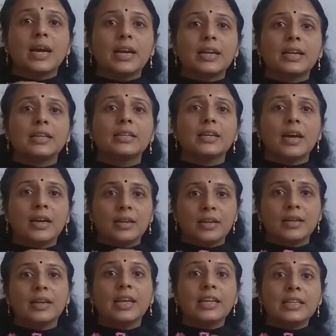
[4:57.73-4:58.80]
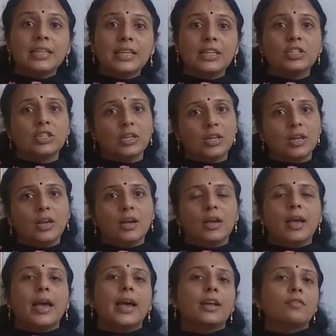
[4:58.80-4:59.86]
under integer.
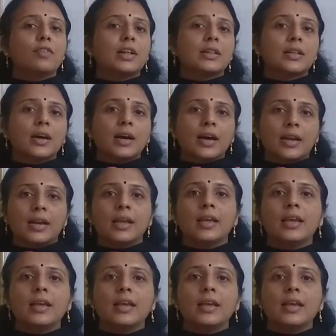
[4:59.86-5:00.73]
And when the array